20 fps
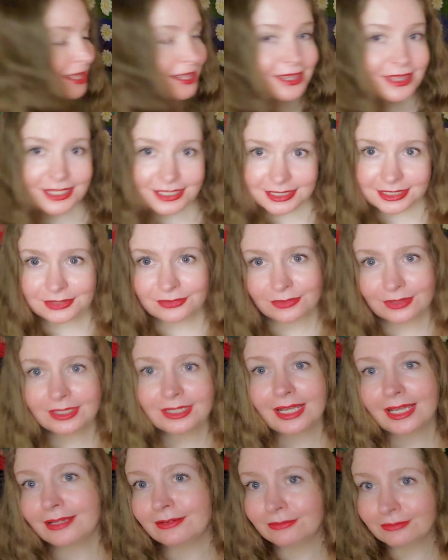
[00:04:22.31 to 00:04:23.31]
this one
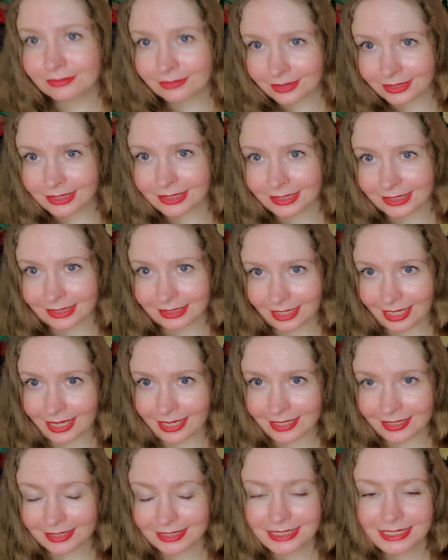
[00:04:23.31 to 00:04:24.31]
I really
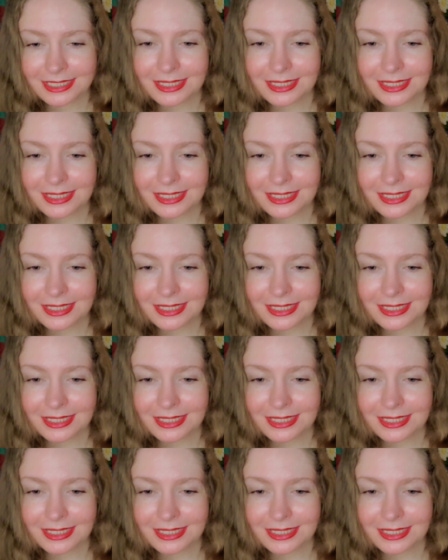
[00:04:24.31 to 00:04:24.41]
liked.